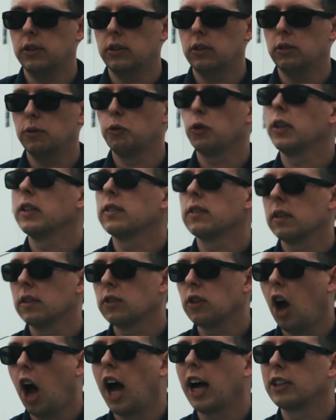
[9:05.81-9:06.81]
to, for
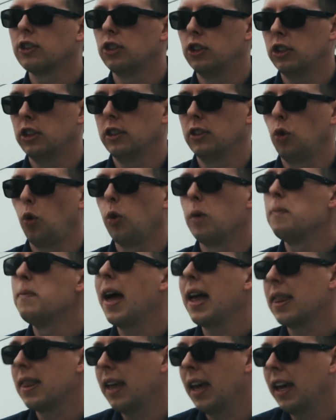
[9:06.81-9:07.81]
instance, oxygen or
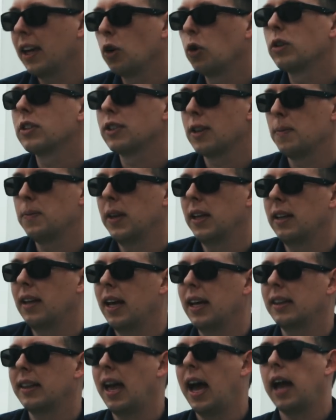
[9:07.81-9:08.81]
methane or something
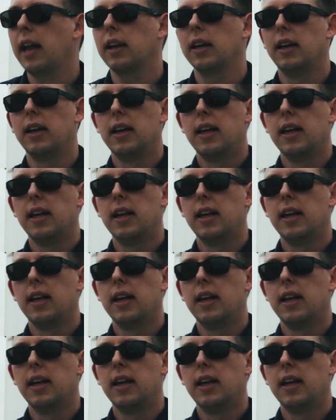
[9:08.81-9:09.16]
like that.